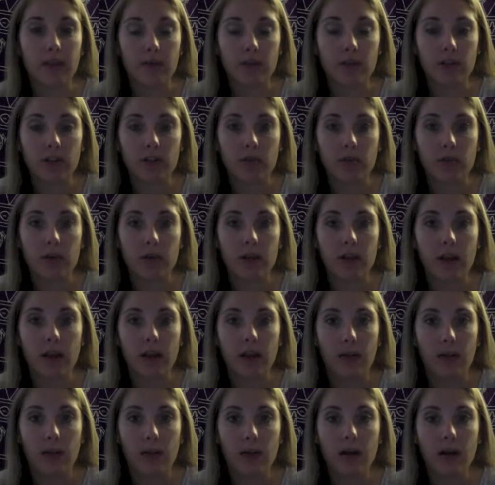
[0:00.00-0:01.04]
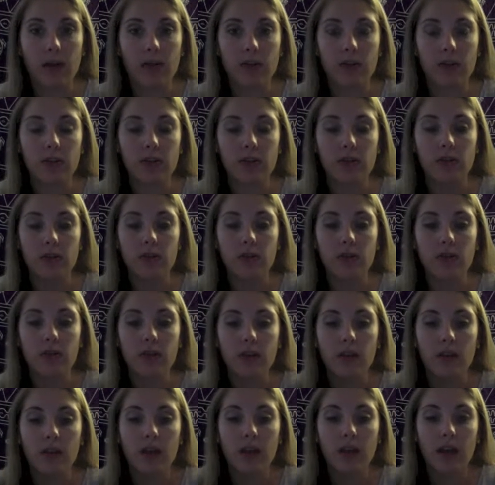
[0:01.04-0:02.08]
which is what I want to,
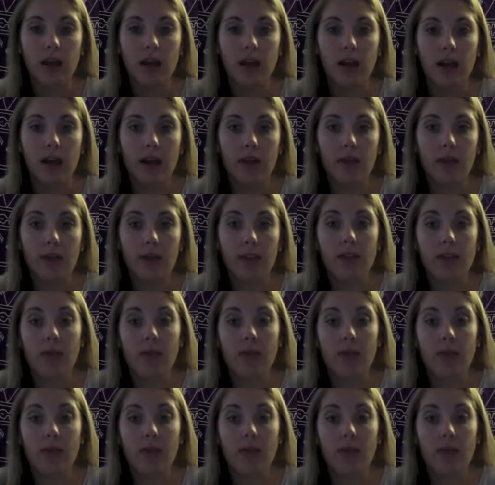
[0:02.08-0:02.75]
because I